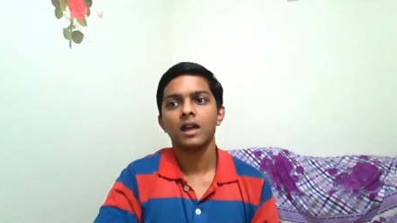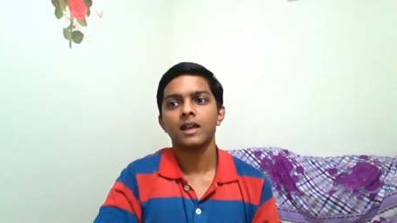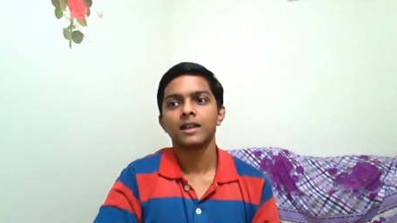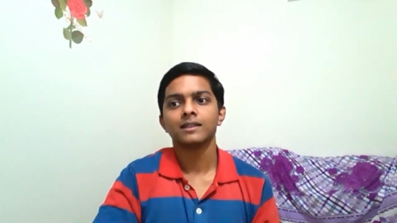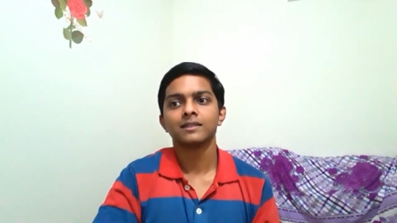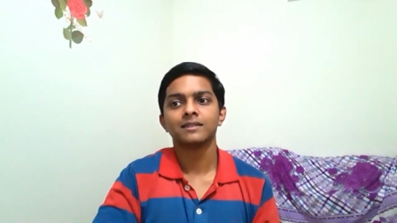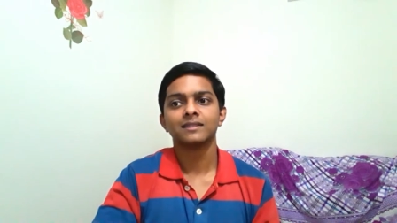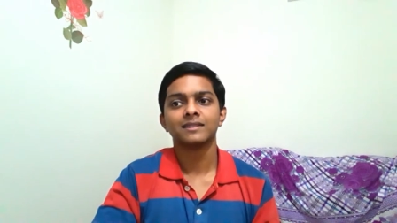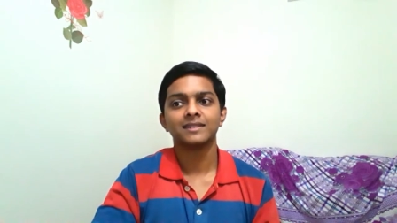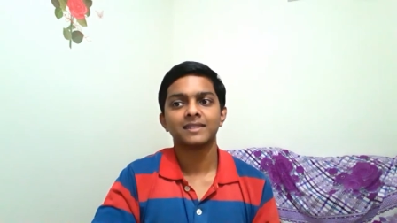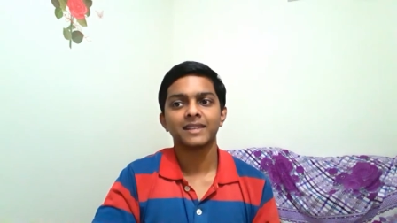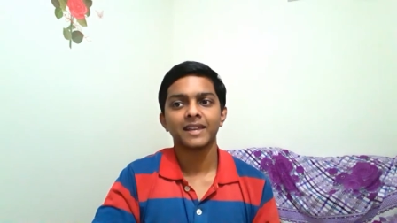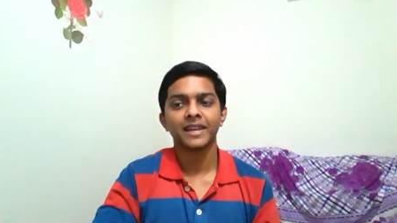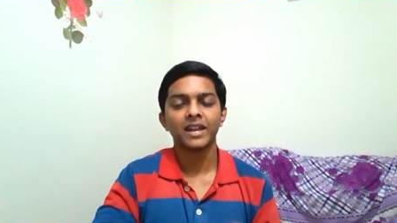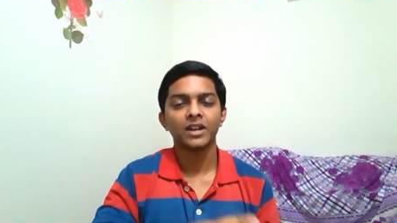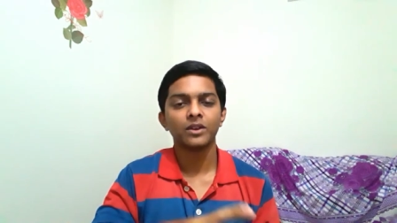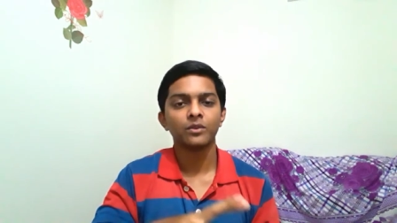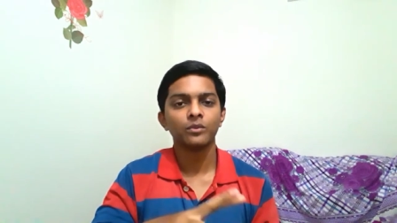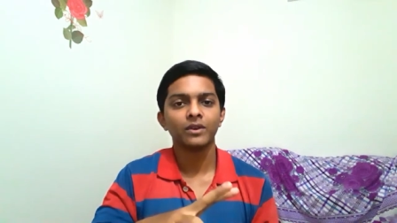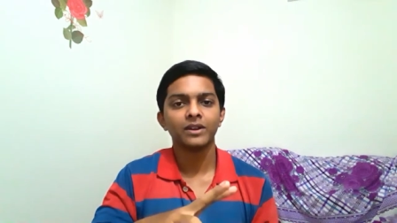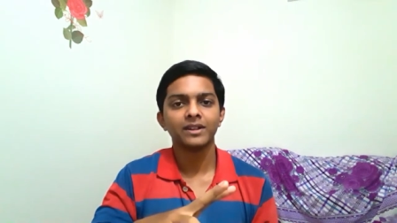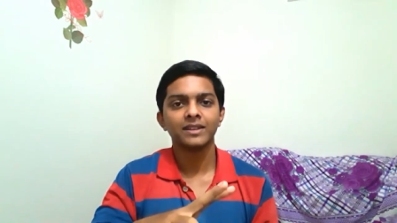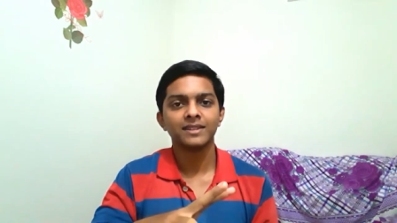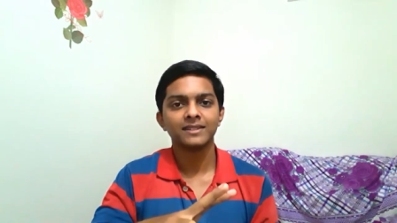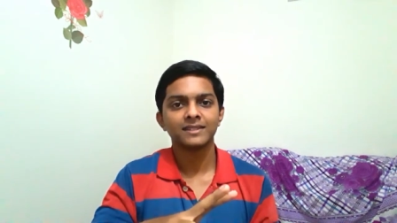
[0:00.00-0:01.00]
the second
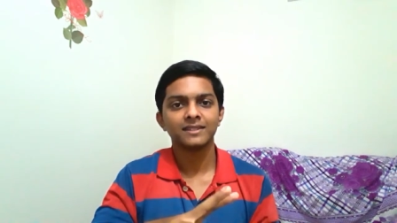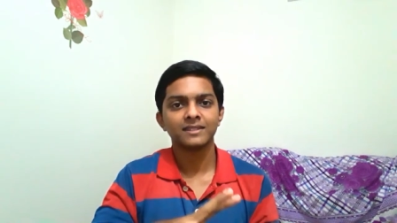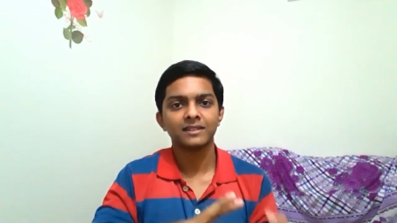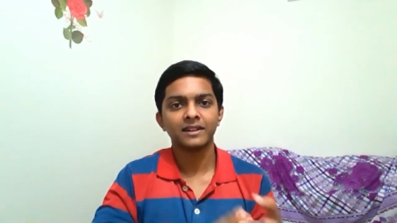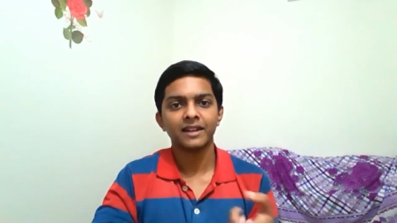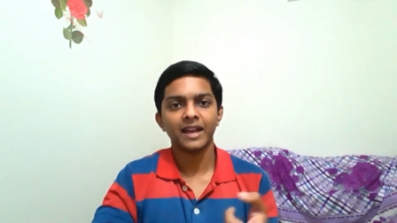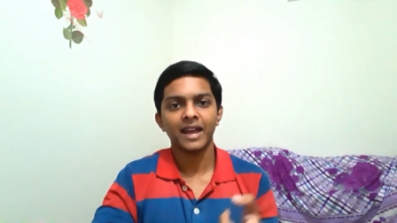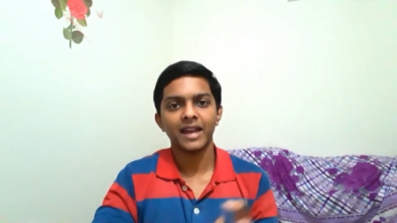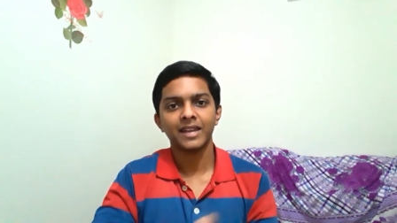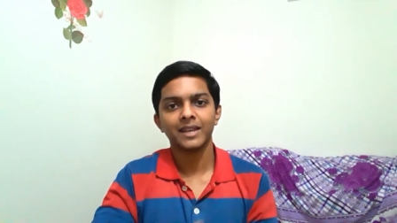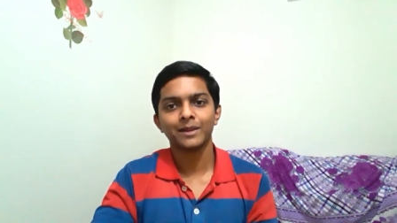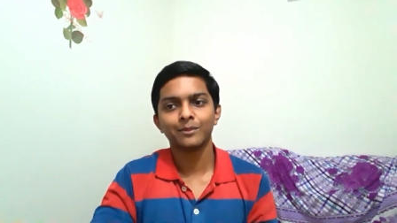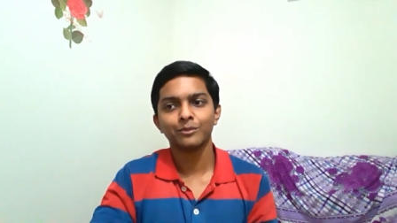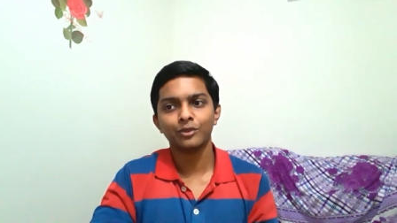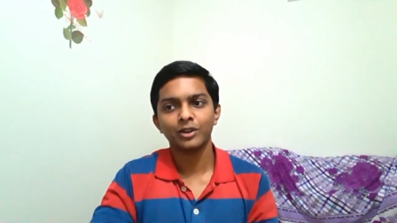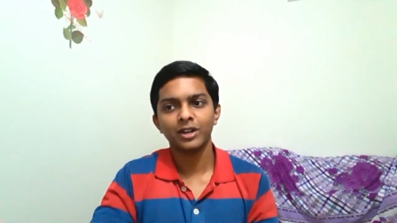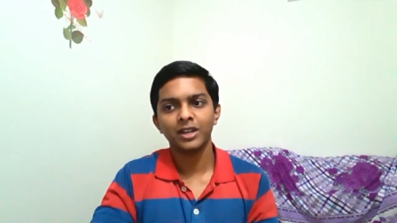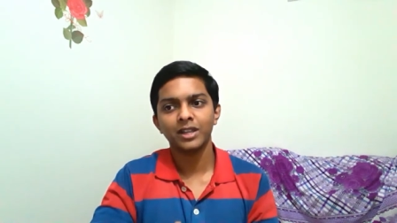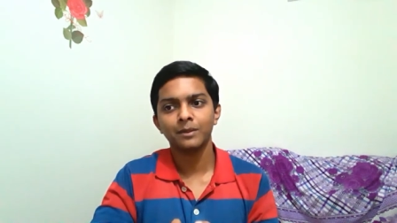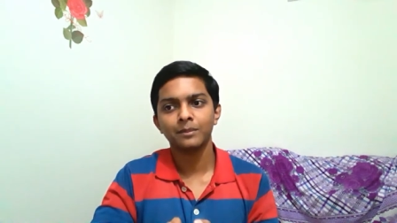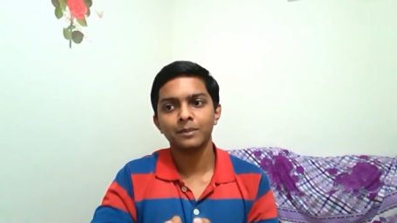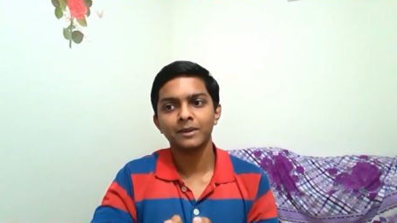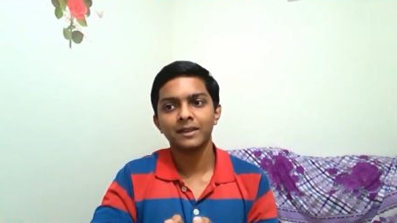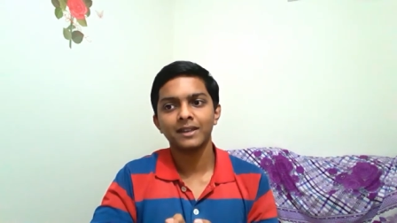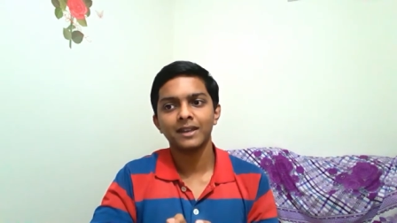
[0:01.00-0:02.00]
one is the Dynamo
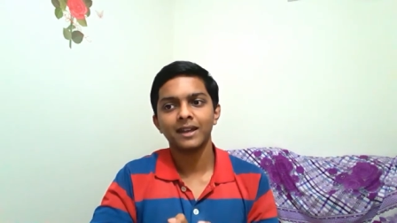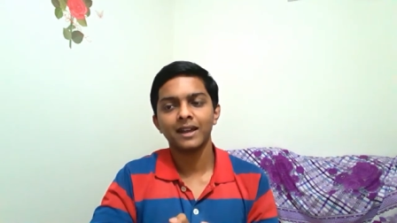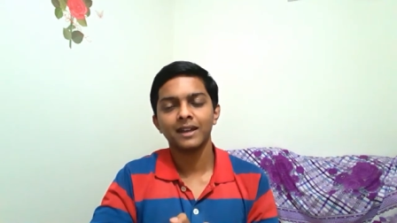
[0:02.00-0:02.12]
DB,